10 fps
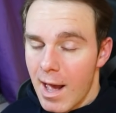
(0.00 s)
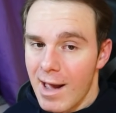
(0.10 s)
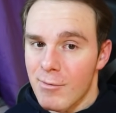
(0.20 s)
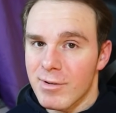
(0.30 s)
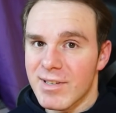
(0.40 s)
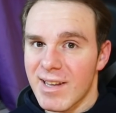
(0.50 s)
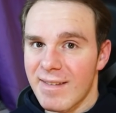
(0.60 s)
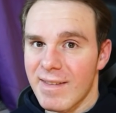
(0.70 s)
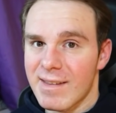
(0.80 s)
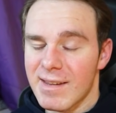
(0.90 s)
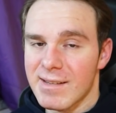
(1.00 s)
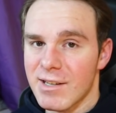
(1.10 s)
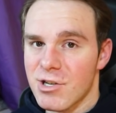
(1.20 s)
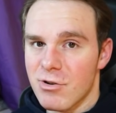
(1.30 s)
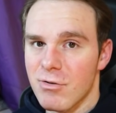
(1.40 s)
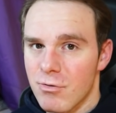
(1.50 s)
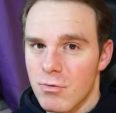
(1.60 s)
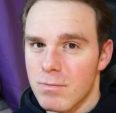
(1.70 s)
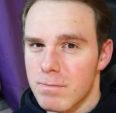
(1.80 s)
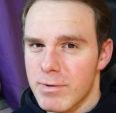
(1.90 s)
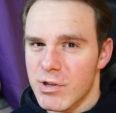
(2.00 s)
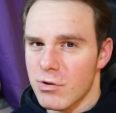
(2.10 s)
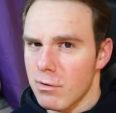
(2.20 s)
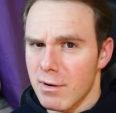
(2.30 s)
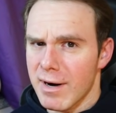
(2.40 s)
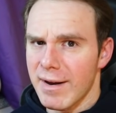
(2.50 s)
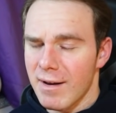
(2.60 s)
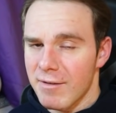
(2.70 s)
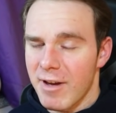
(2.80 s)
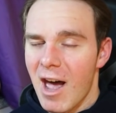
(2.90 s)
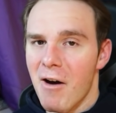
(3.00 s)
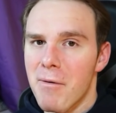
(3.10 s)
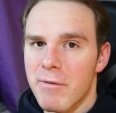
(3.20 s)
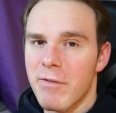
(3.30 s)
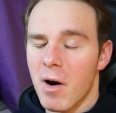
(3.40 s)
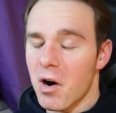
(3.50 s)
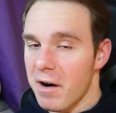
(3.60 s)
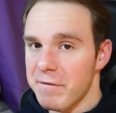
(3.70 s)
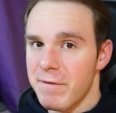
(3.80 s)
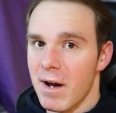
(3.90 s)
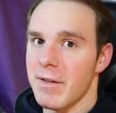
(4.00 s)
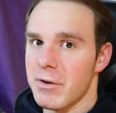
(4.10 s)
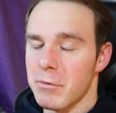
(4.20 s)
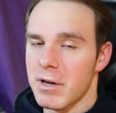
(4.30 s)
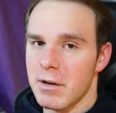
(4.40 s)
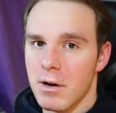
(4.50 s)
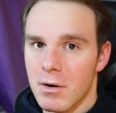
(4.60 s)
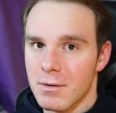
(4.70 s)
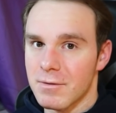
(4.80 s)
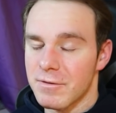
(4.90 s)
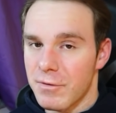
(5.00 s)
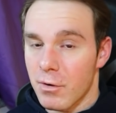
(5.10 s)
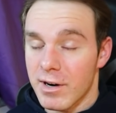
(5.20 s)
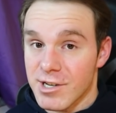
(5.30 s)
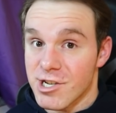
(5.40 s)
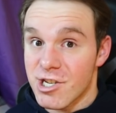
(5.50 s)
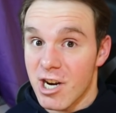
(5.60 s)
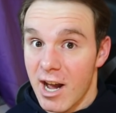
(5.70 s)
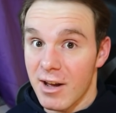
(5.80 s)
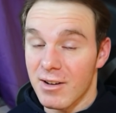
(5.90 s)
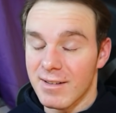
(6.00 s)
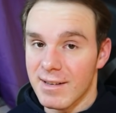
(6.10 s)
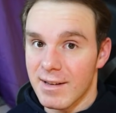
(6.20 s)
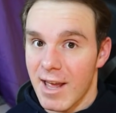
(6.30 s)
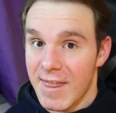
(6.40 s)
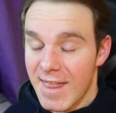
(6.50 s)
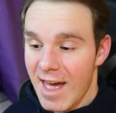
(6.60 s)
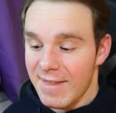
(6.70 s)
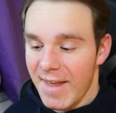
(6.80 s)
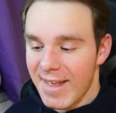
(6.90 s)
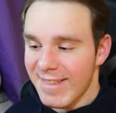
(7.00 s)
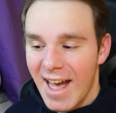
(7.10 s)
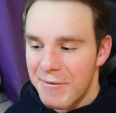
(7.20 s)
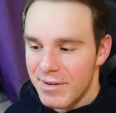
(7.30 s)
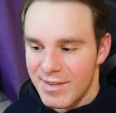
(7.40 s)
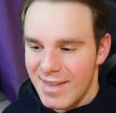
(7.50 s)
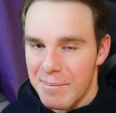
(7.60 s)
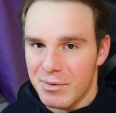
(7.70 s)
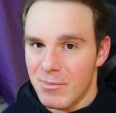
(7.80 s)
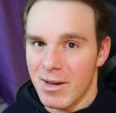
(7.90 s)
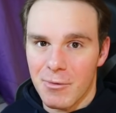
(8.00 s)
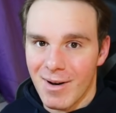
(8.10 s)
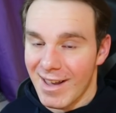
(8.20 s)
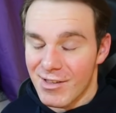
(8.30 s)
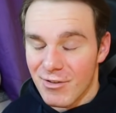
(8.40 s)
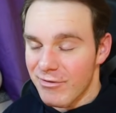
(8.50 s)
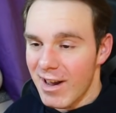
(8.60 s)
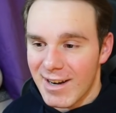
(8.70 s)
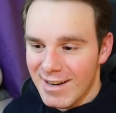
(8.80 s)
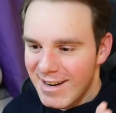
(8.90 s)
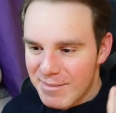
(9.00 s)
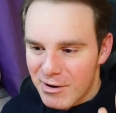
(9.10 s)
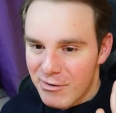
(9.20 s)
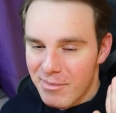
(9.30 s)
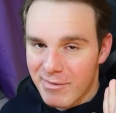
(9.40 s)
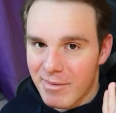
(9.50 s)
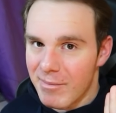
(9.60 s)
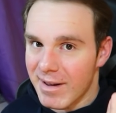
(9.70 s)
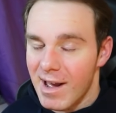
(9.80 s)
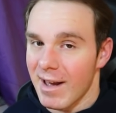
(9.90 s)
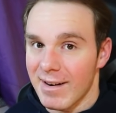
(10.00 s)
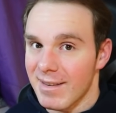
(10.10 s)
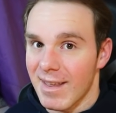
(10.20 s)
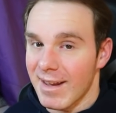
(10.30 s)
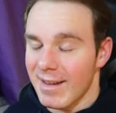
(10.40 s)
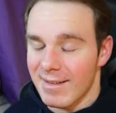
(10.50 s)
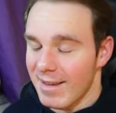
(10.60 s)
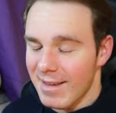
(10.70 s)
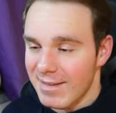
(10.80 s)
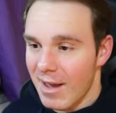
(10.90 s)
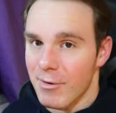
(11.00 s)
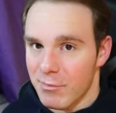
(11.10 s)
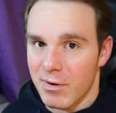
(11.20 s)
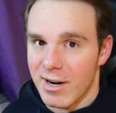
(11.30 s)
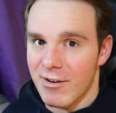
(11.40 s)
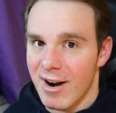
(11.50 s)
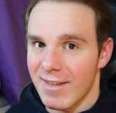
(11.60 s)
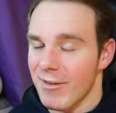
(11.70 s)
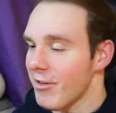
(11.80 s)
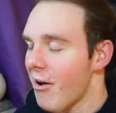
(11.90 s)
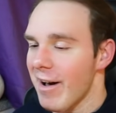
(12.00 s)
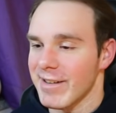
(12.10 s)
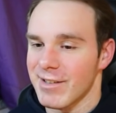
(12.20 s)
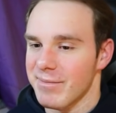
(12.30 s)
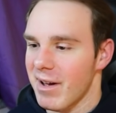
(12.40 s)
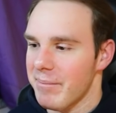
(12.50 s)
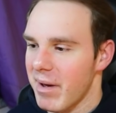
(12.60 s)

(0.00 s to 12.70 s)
I will say this is the true story of how far a father would go for his child. And that blew me away. So Finding Nemo, oh my god. Like, that was pretty great. That was awesome.